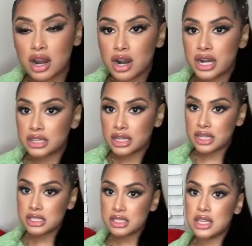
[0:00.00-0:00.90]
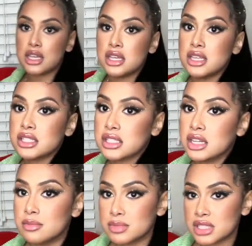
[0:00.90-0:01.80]
All right, the next thing is
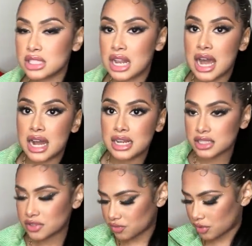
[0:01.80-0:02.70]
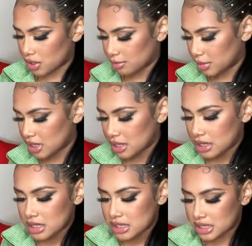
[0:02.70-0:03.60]
some slides from
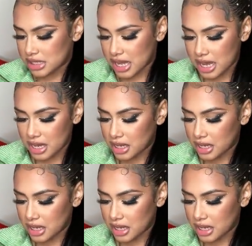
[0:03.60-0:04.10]
Zay.